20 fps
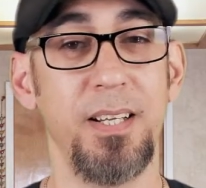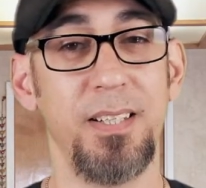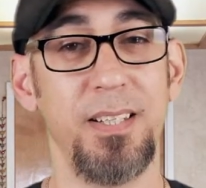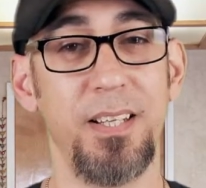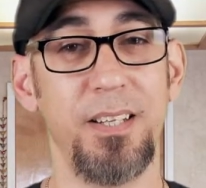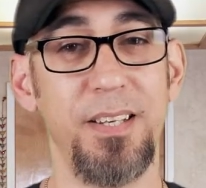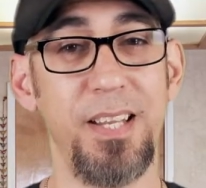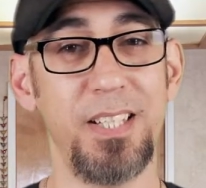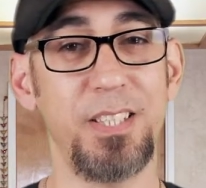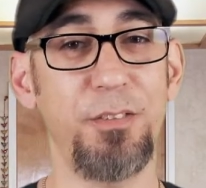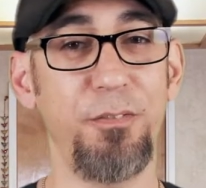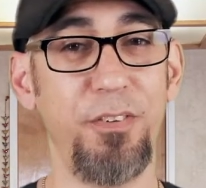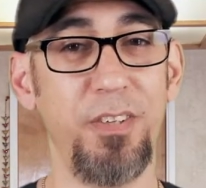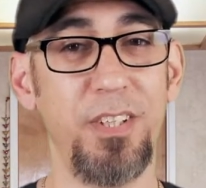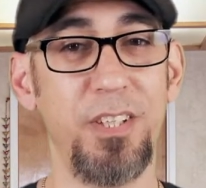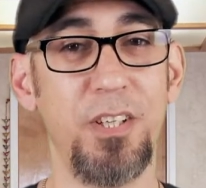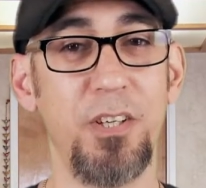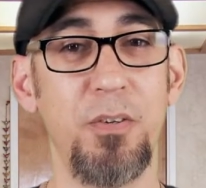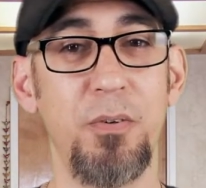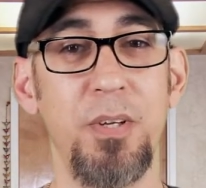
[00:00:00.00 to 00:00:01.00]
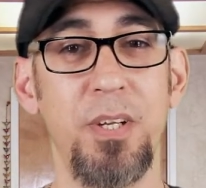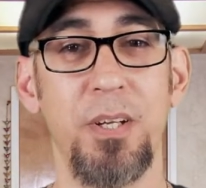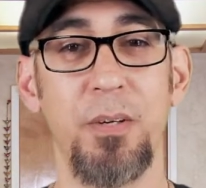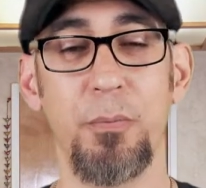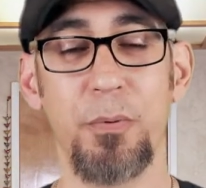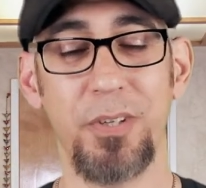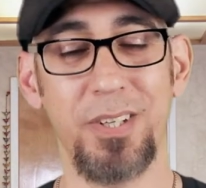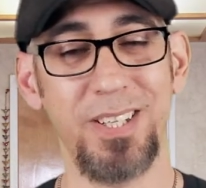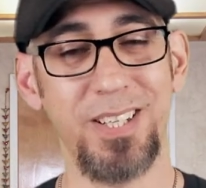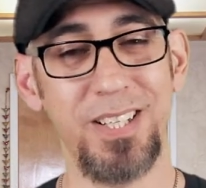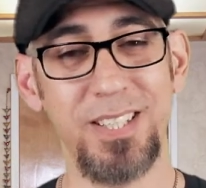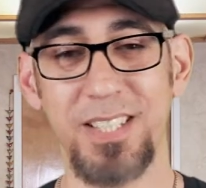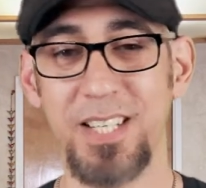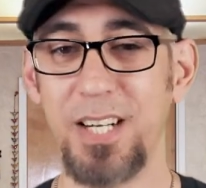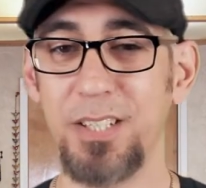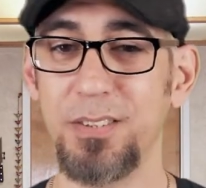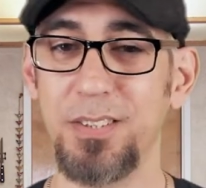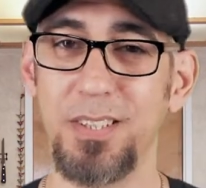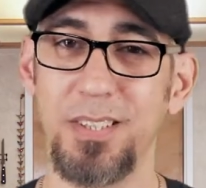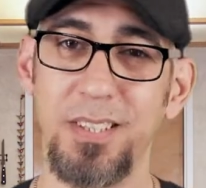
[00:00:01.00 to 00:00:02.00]
Now, next video, we're going to get
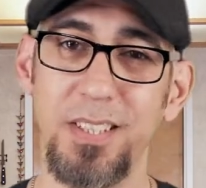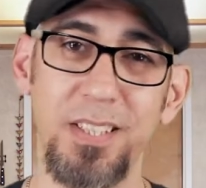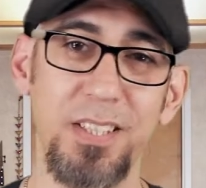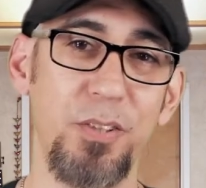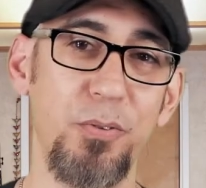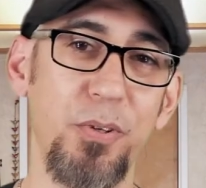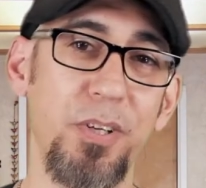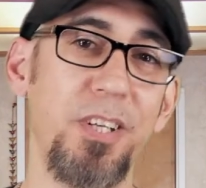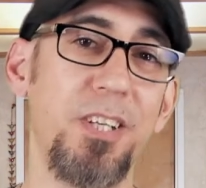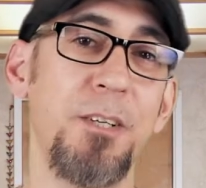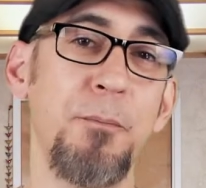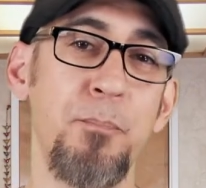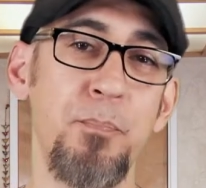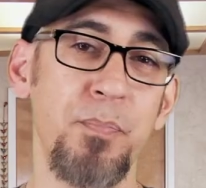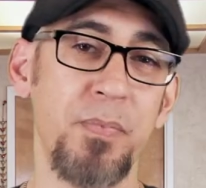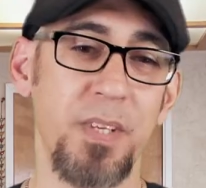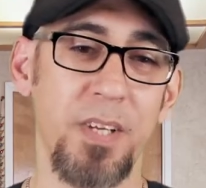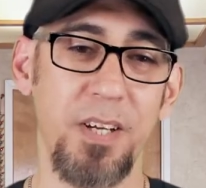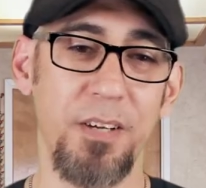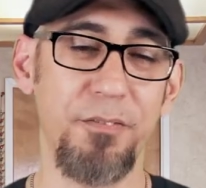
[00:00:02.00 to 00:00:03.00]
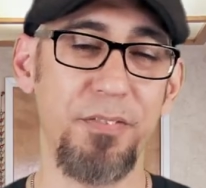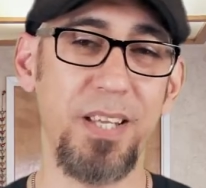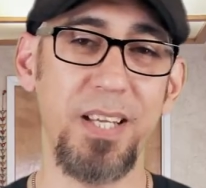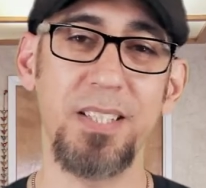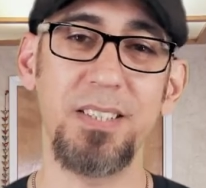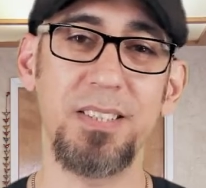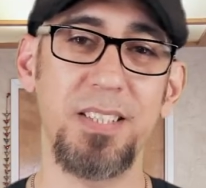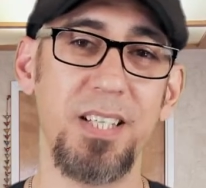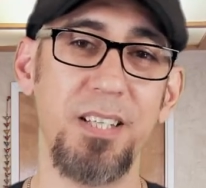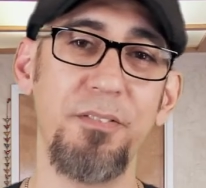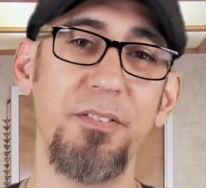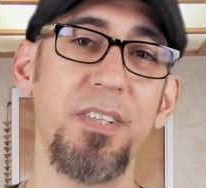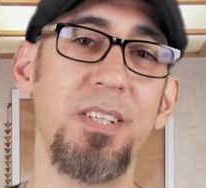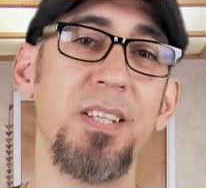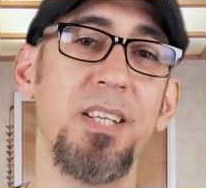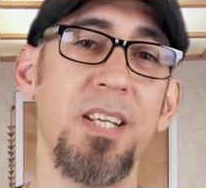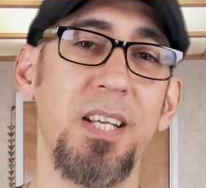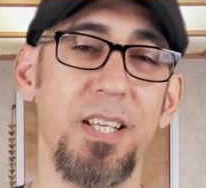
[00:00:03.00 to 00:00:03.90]
down to the nitty gritty of Thanksgiving,